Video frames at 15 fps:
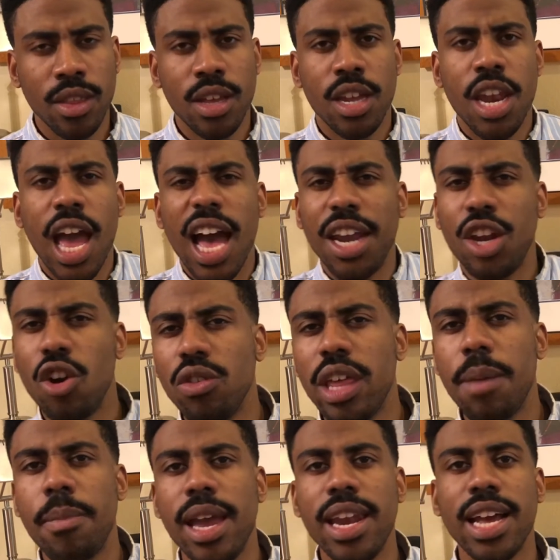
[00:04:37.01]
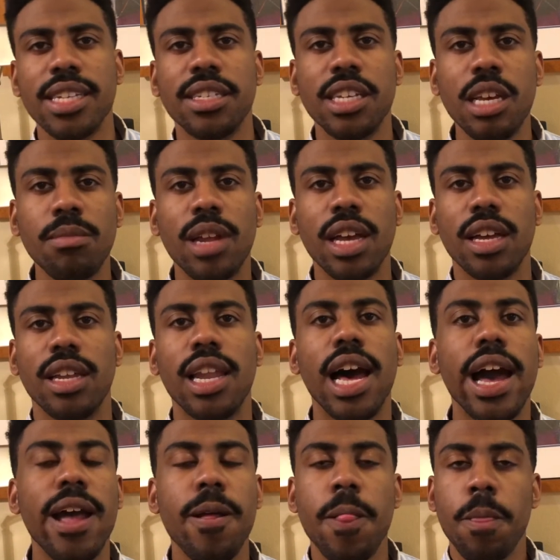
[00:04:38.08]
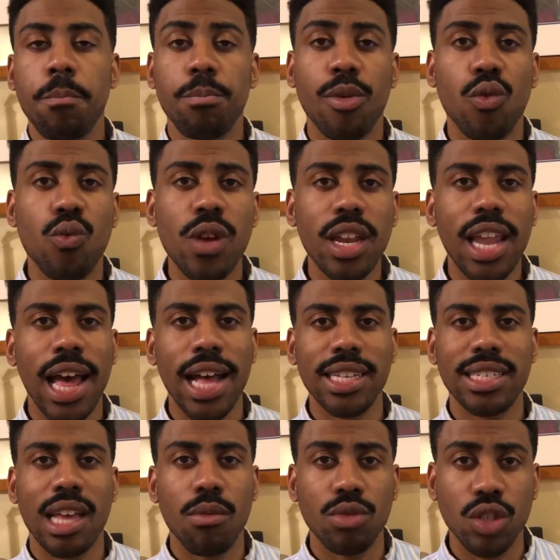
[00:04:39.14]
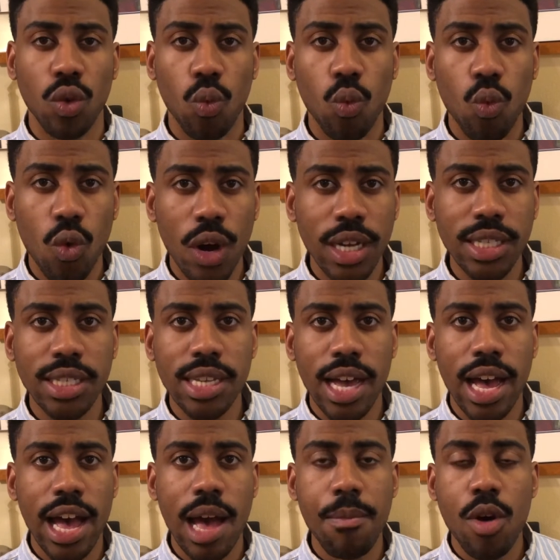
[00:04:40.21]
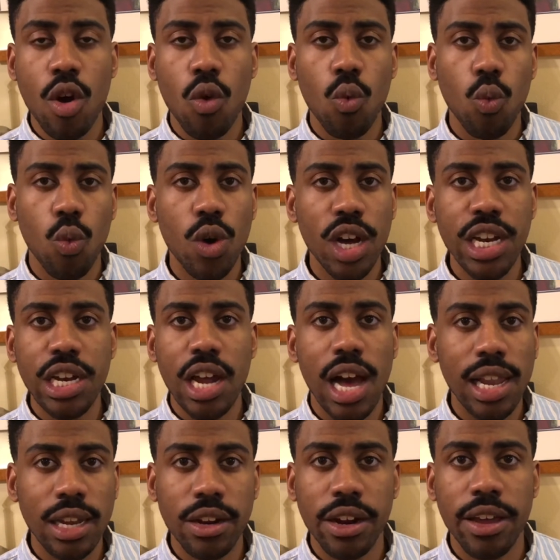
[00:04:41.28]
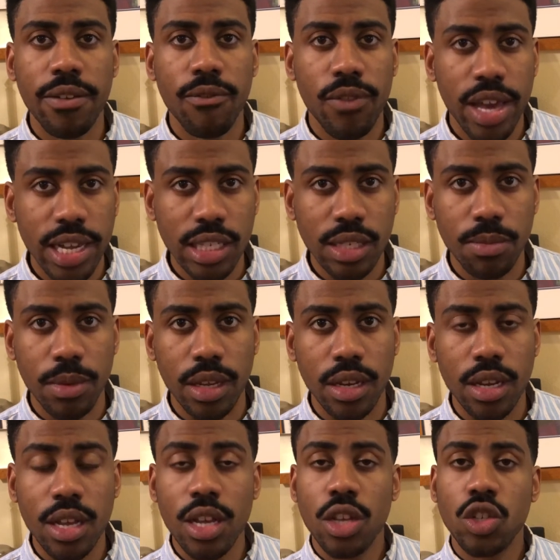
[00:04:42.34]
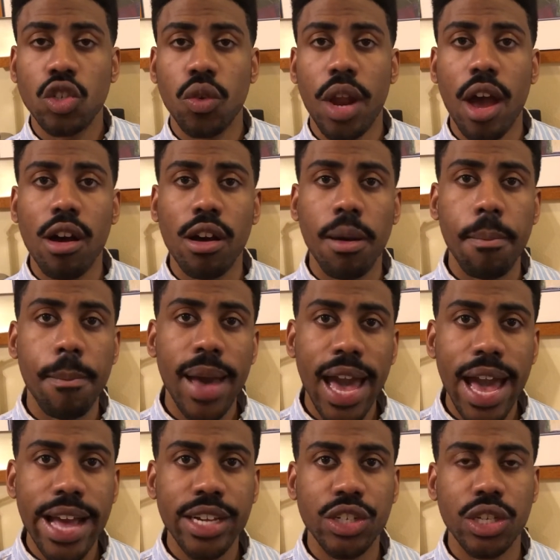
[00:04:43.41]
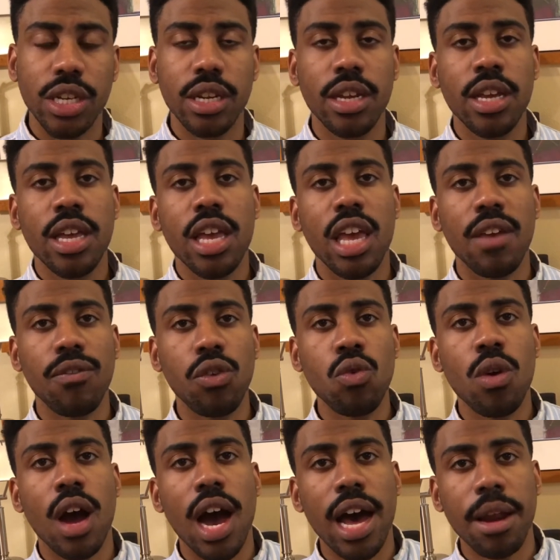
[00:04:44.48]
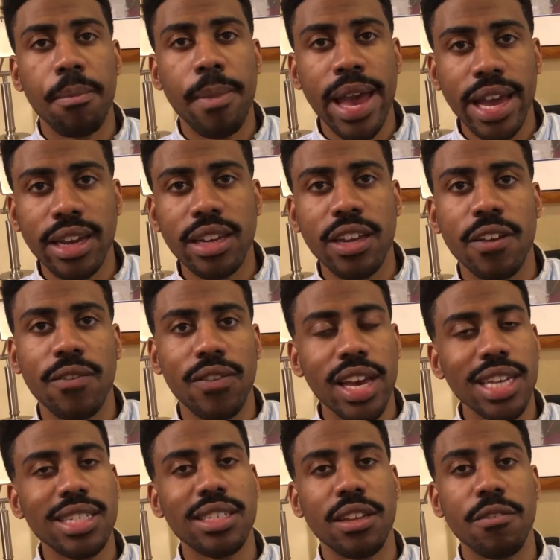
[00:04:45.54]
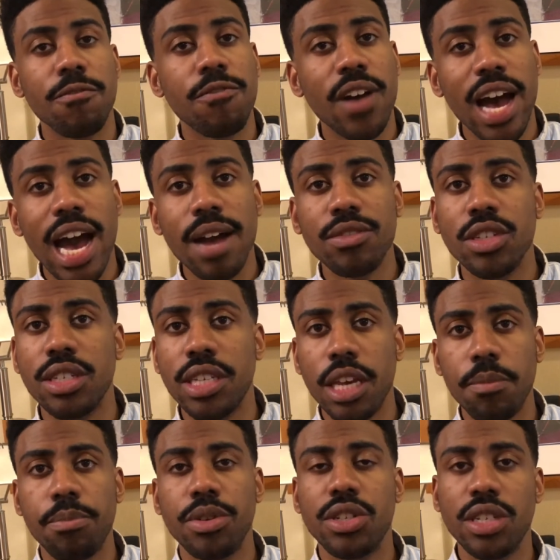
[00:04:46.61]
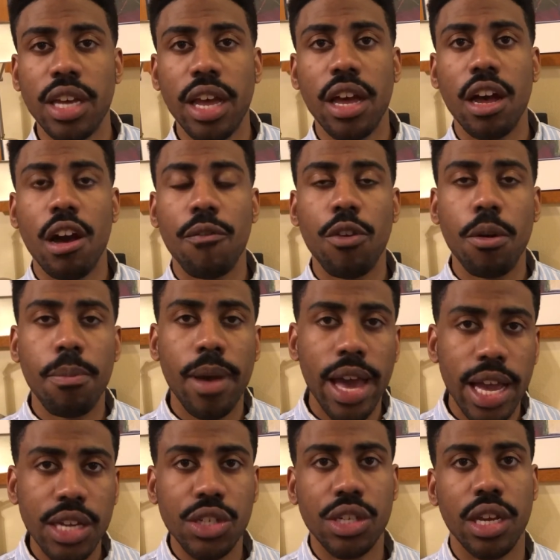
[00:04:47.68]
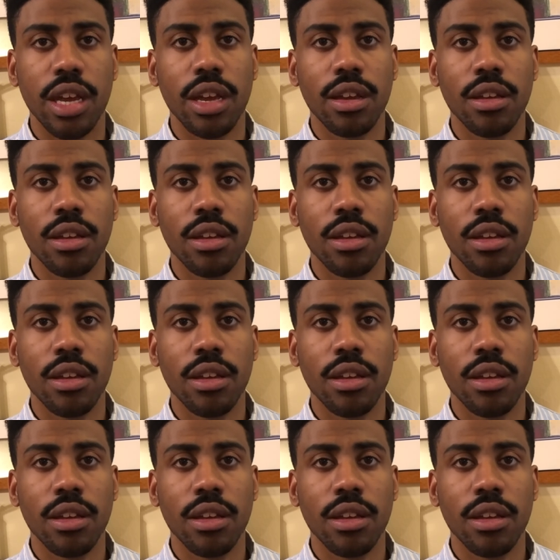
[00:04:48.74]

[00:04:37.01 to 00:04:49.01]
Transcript: Now, I know that may not seem like a lot, but realize that was a one-time $1 investment. So now imagine if you were automatically investing 5 to 10% of your paycheck.